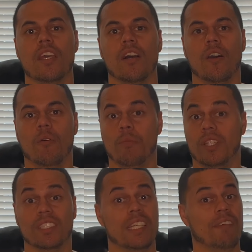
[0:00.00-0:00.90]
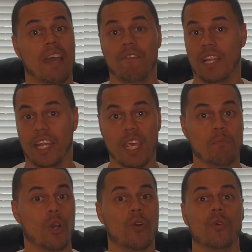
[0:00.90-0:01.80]
It doesn't even have valet
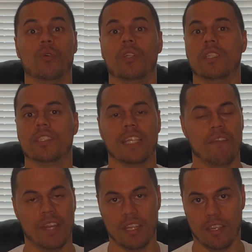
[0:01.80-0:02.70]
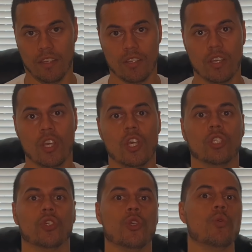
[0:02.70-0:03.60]
mode. It doesn't have anything.
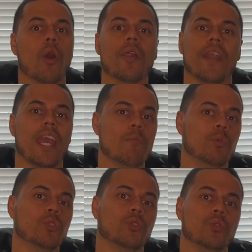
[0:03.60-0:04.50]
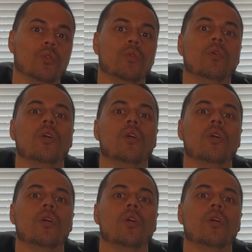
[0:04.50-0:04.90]
So you aren't able to